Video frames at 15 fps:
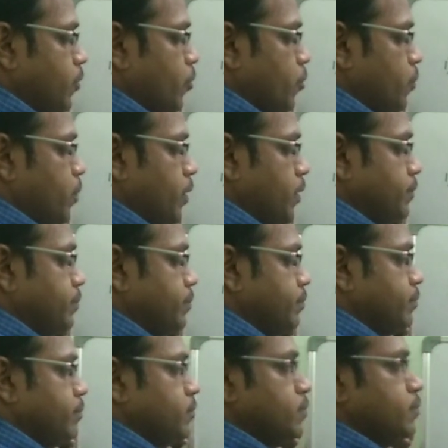doped.
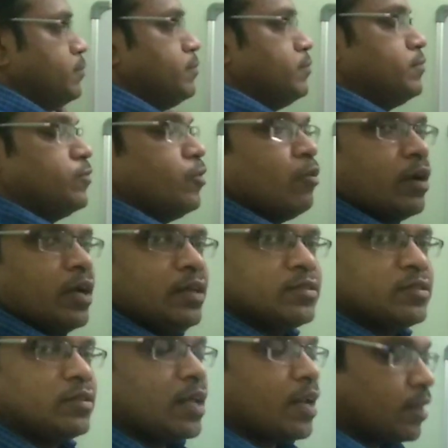Okay,
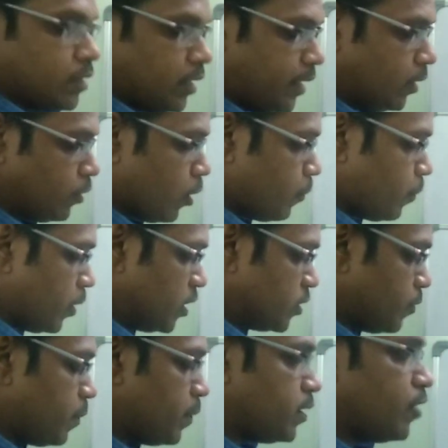so there are three
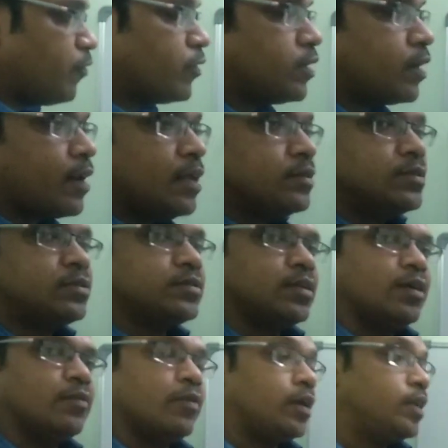components will be there for the
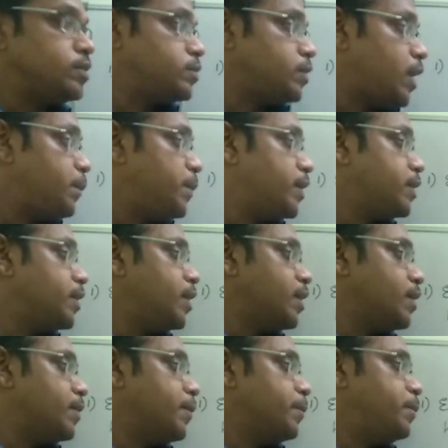transistor. One is
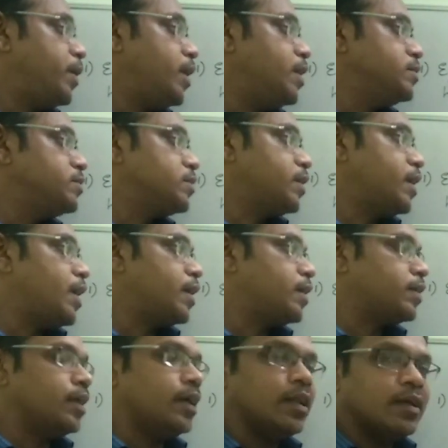emitter, base,
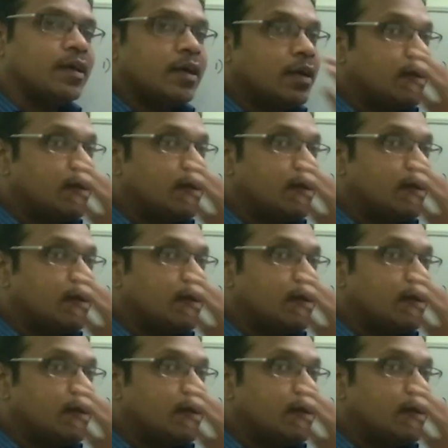collector,